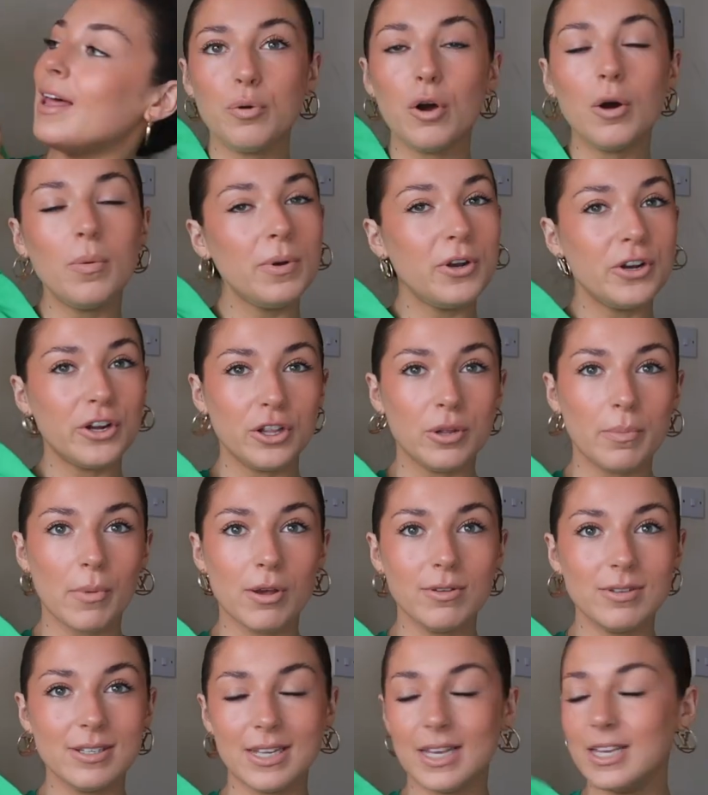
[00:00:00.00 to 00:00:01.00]
Probably not the
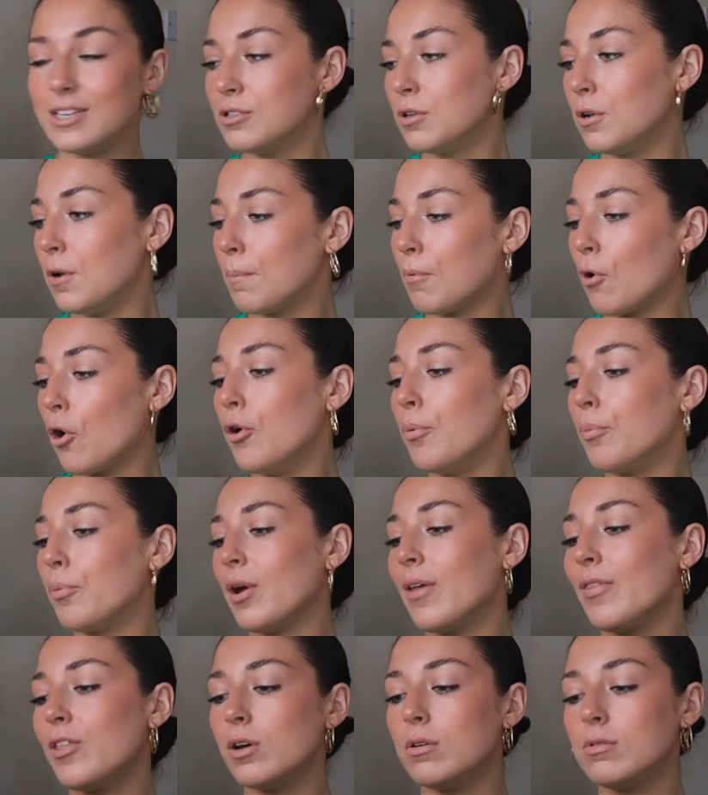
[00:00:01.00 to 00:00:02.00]
most seasonal
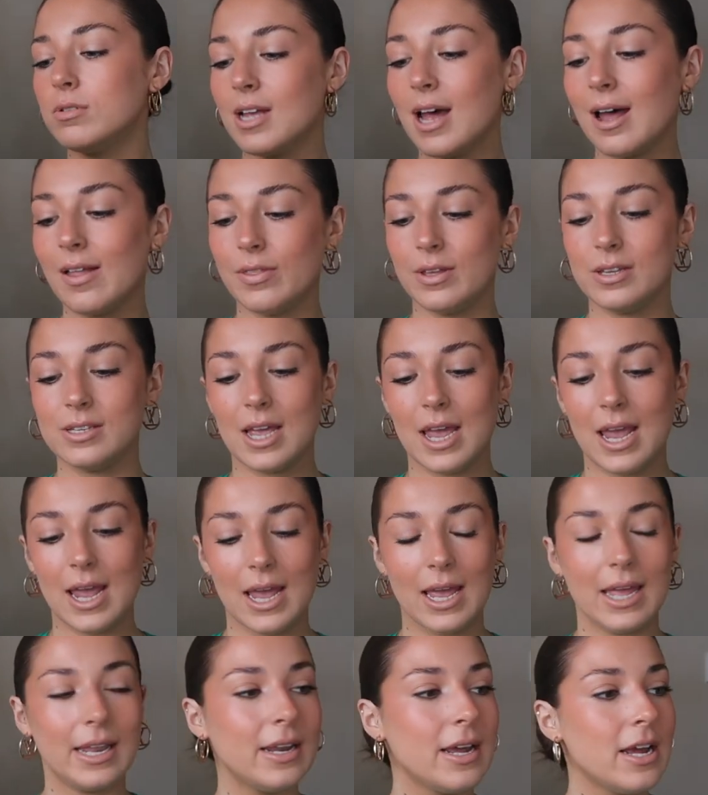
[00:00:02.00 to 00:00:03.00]
appropriate. They also had this
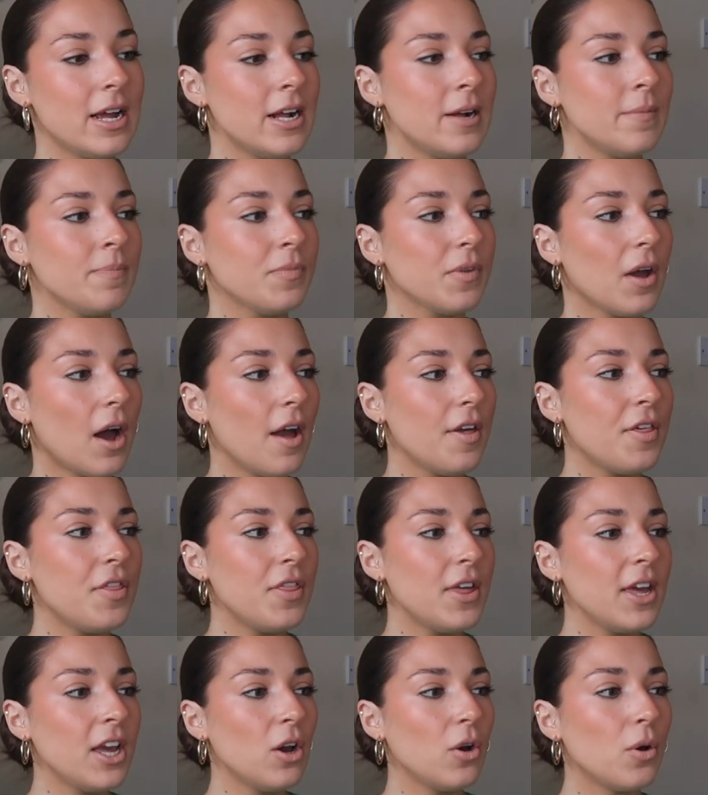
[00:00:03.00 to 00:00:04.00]
in, I
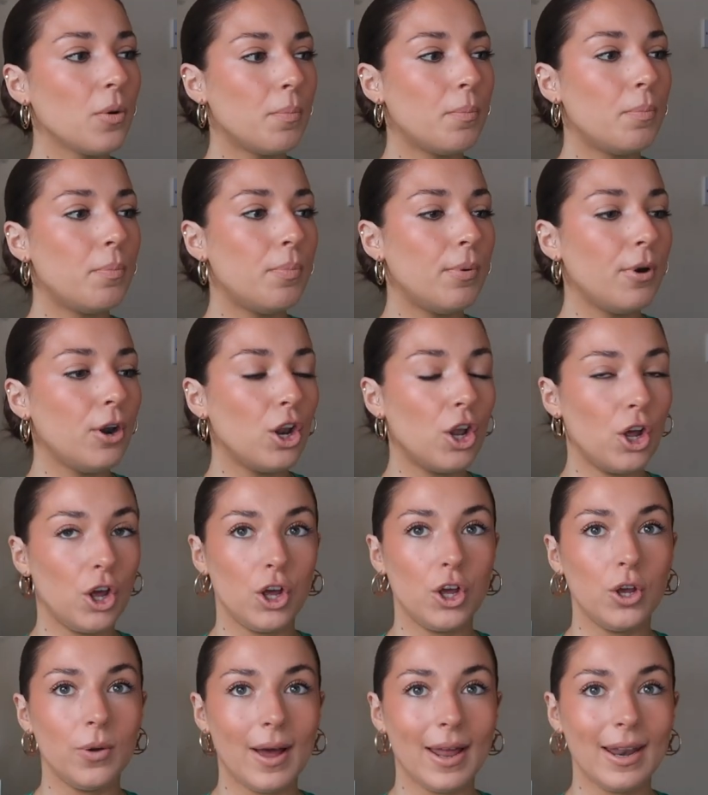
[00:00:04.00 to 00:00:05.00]
think, blue.